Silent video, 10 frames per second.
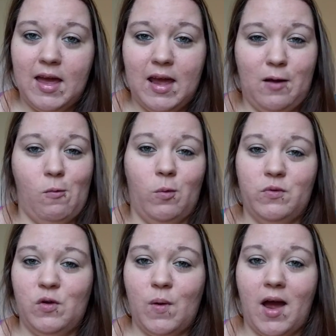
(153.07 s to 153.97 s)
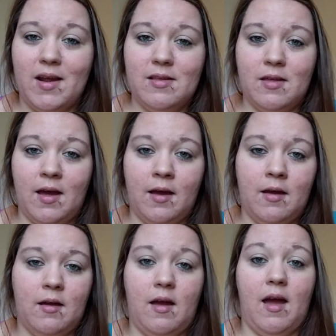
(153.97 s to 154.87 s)
and it won't do anything
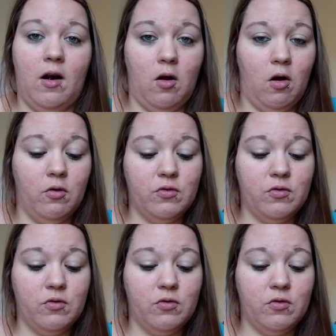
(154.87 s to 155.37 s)
at all.